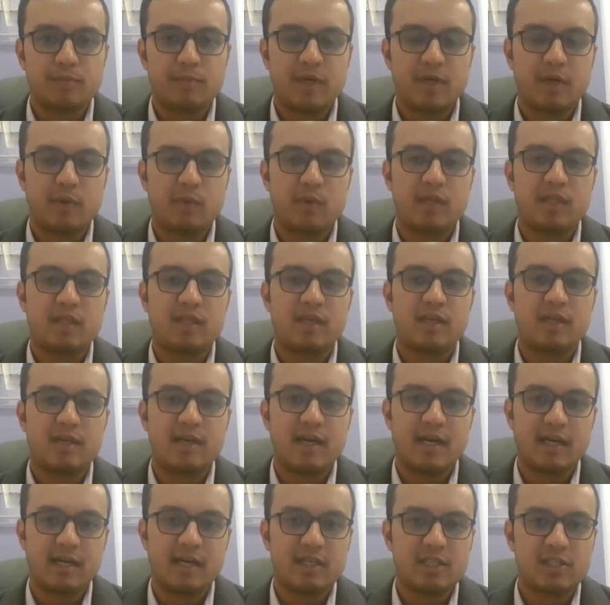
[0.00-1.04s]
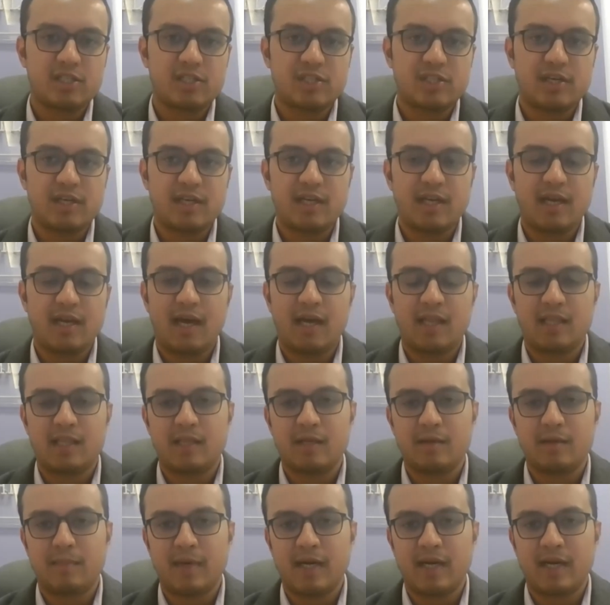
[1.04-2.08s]
between the dentistry and
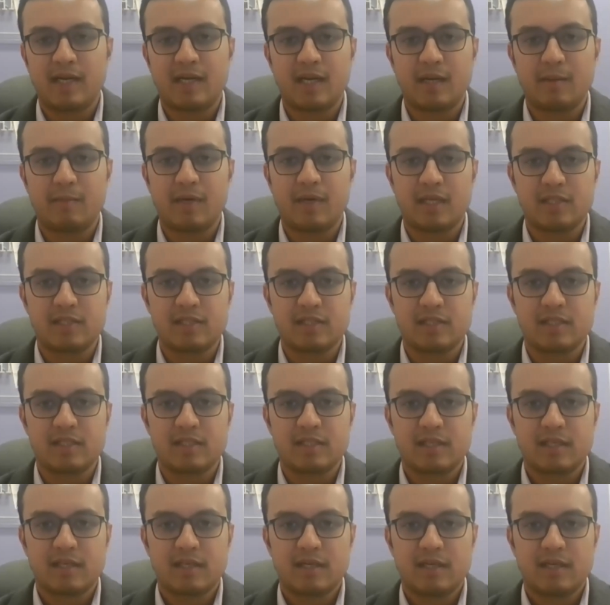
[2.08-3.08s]
the medical branches.